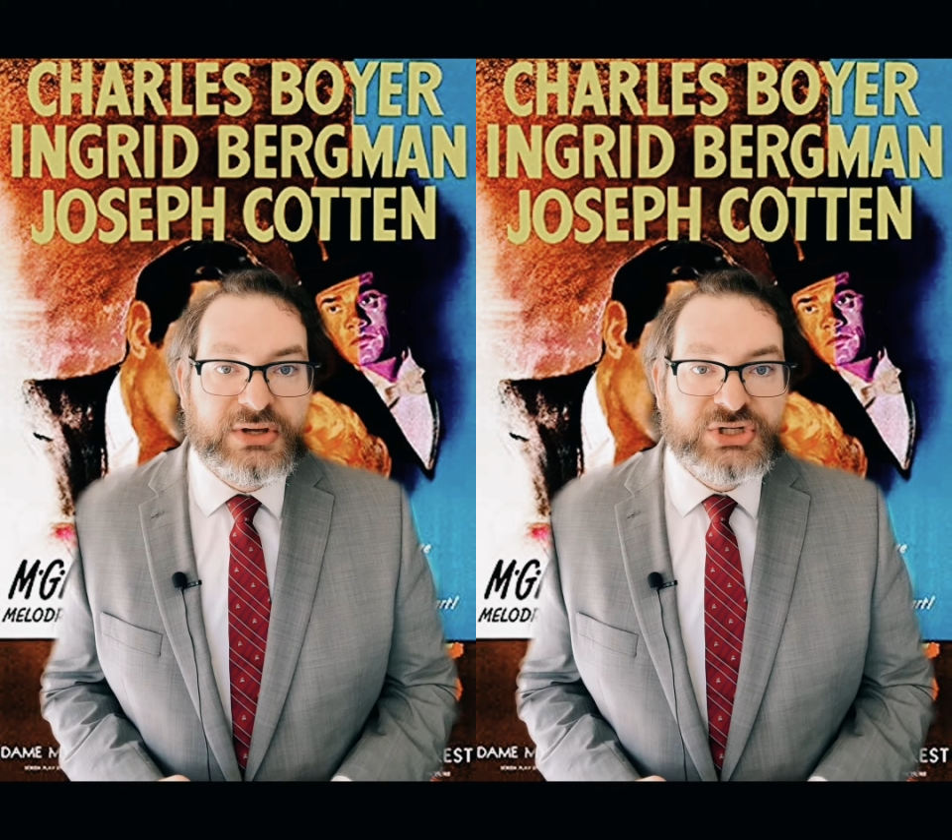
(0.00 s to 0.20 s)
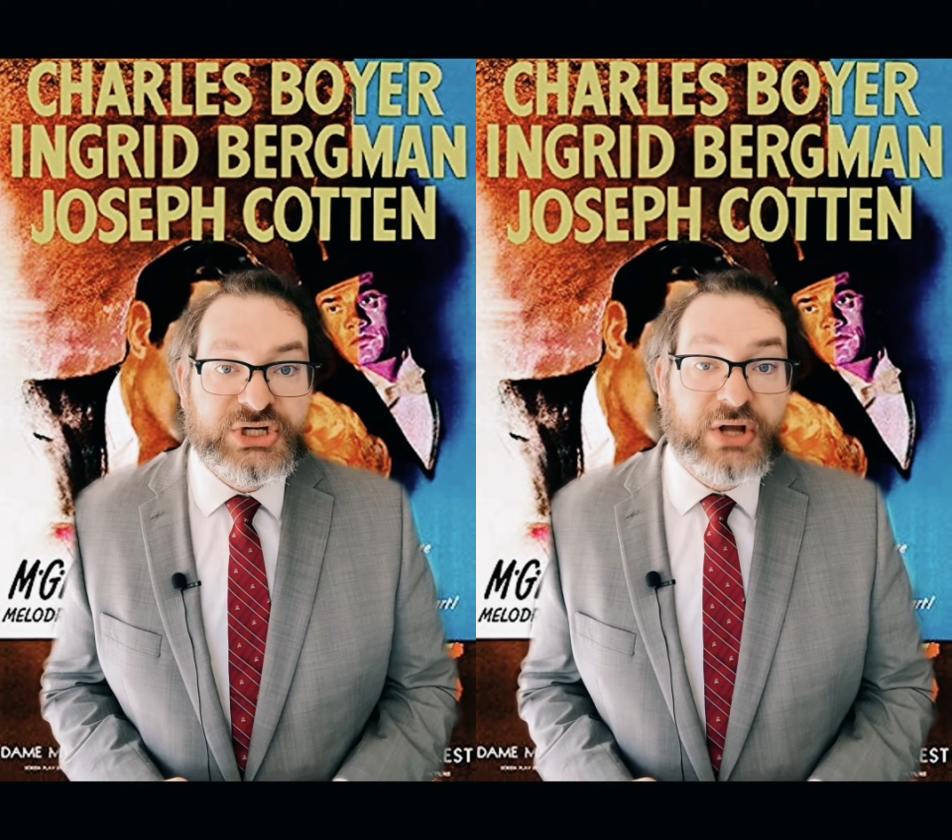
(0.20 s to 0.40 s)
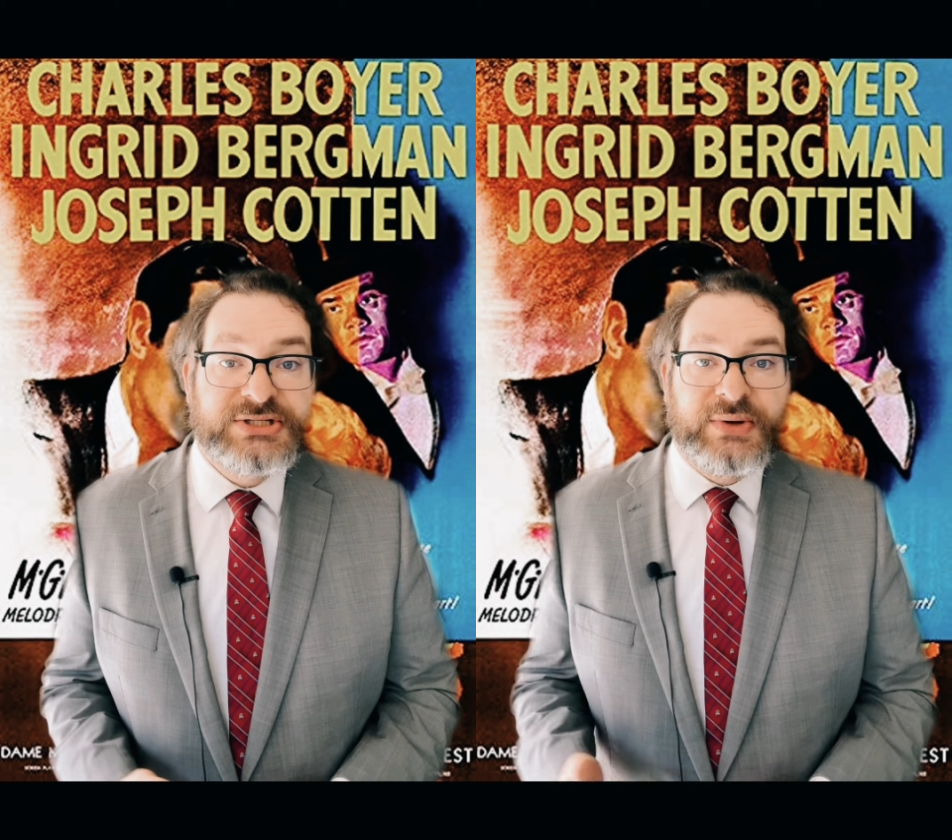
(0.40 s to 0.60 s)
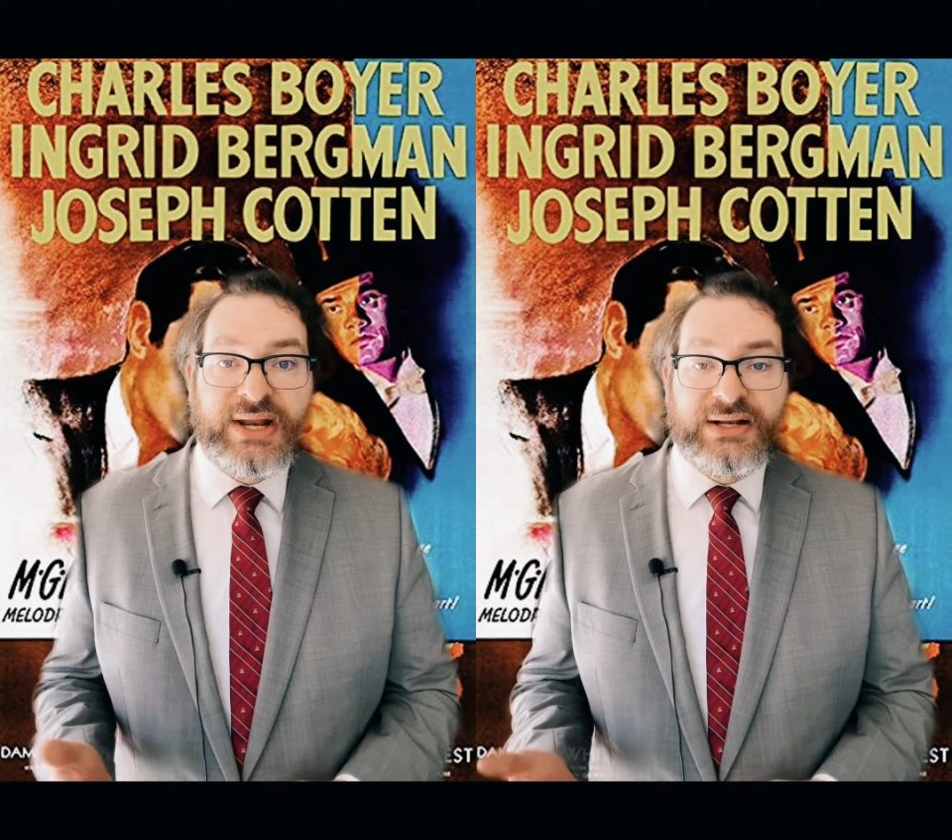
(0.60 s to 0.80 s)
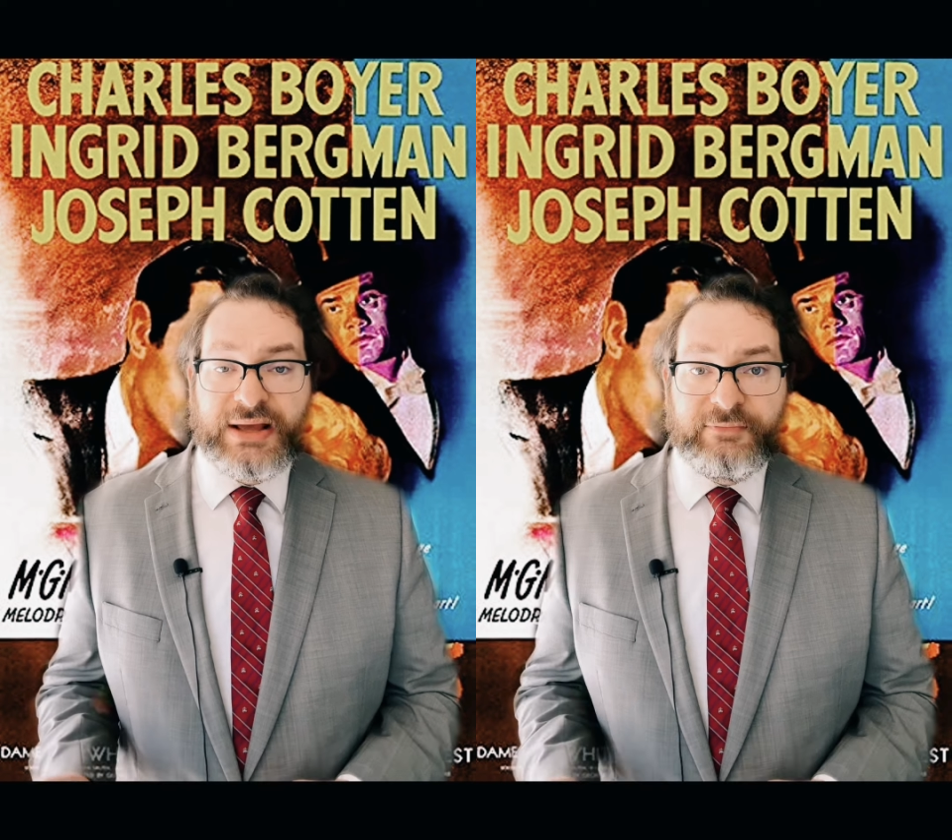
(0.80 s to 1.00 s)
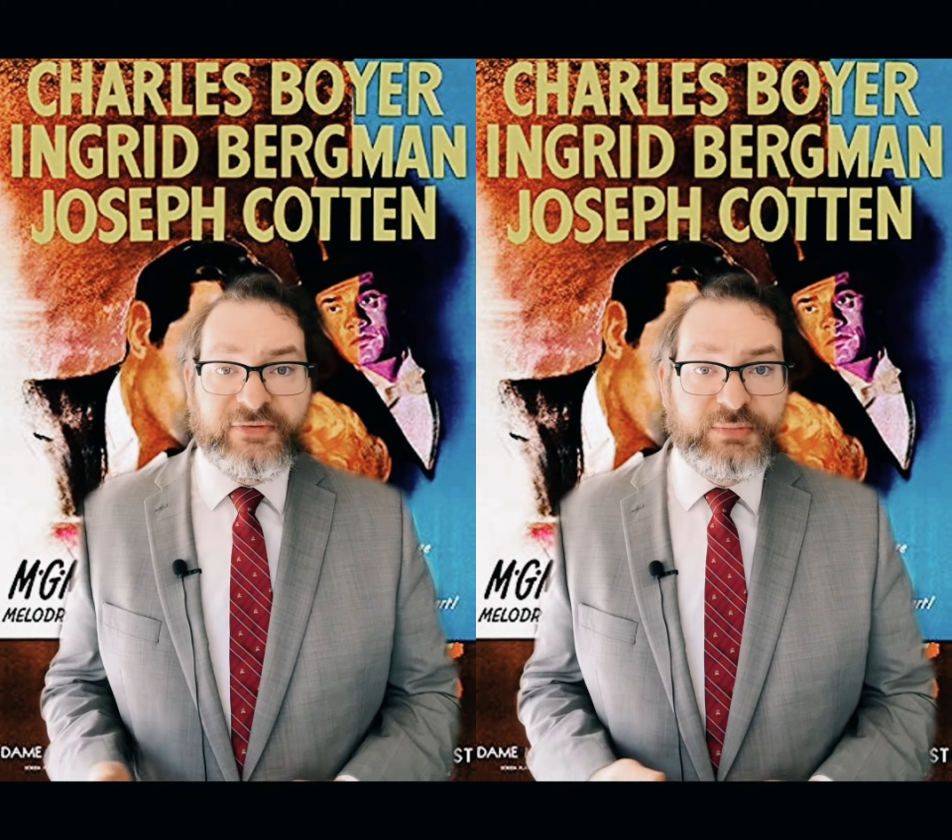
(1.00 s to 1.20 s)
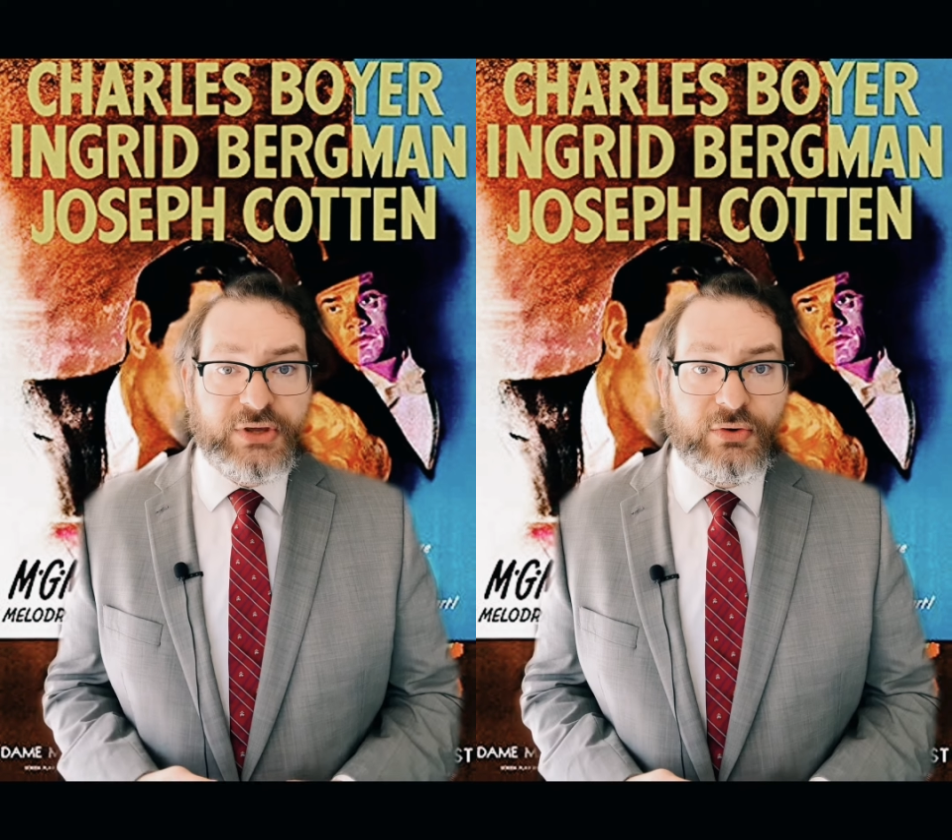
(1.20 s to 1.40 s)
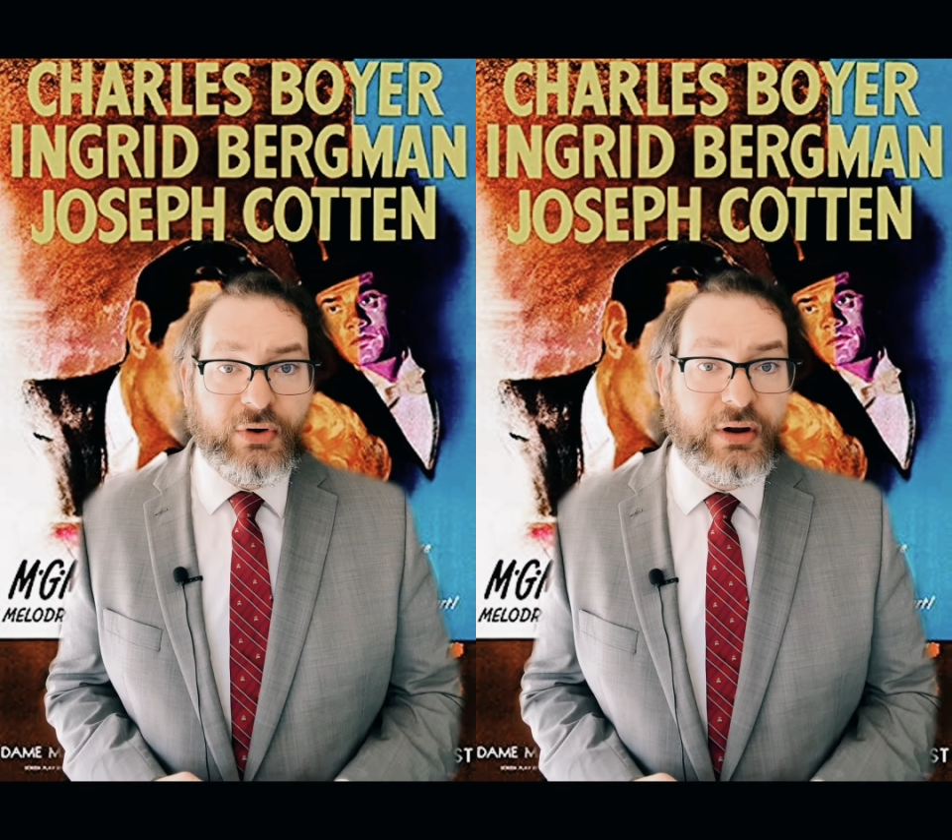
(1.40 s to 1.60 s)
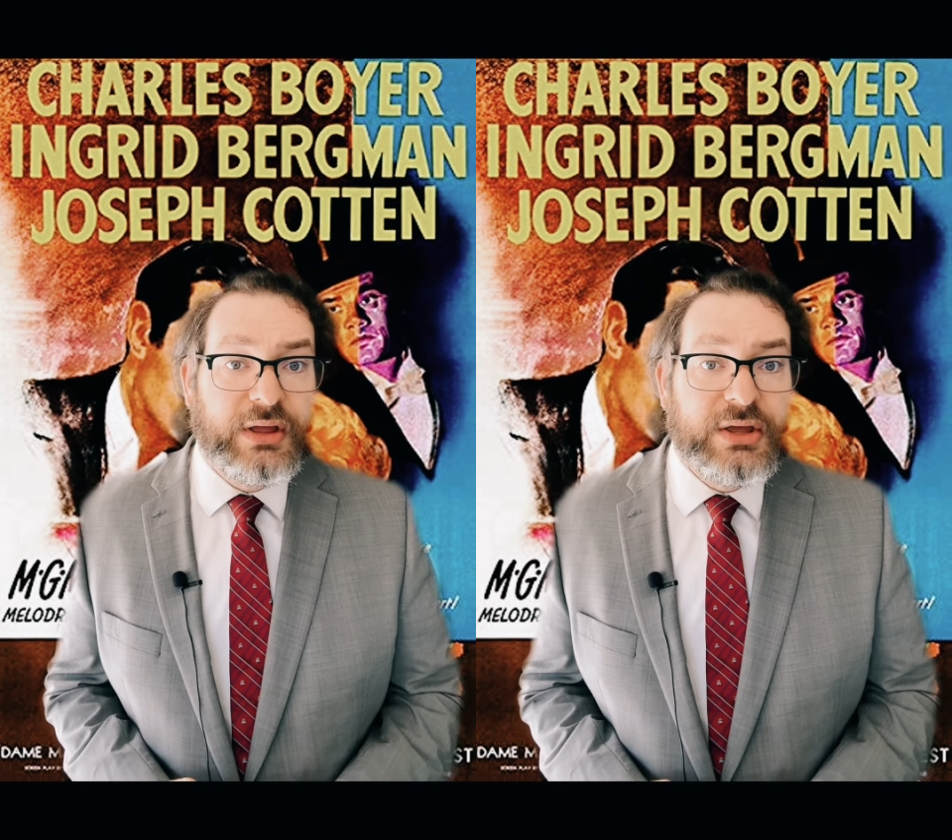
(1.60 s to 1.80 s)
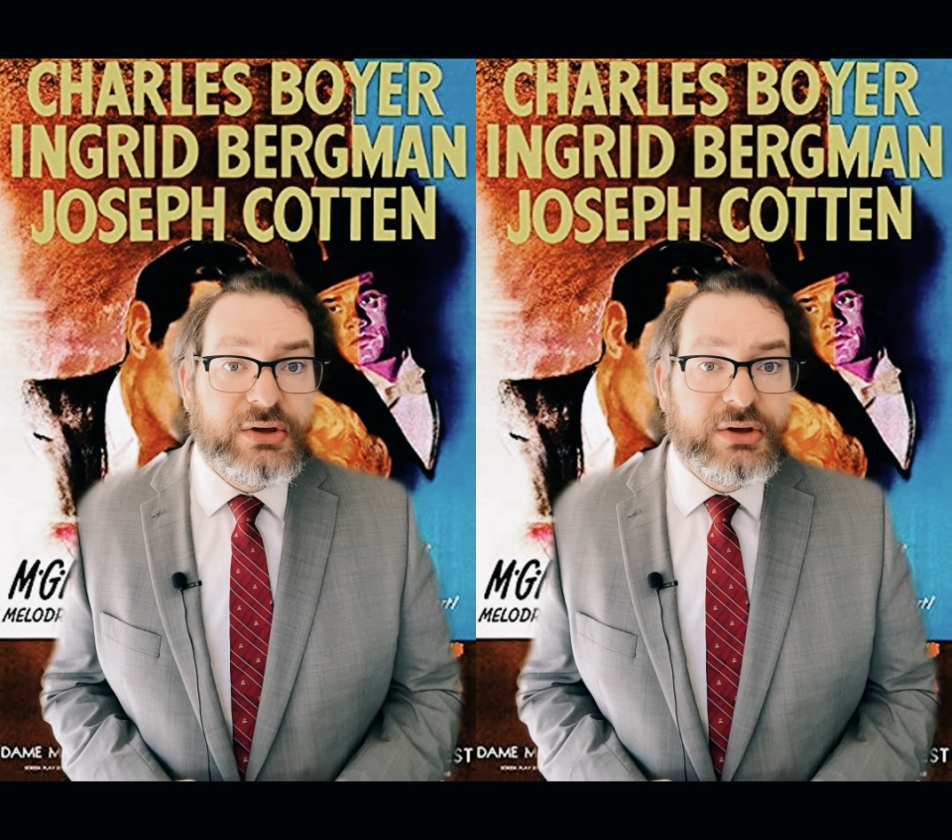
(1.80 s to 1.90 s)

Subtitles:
She also had help from Cukor,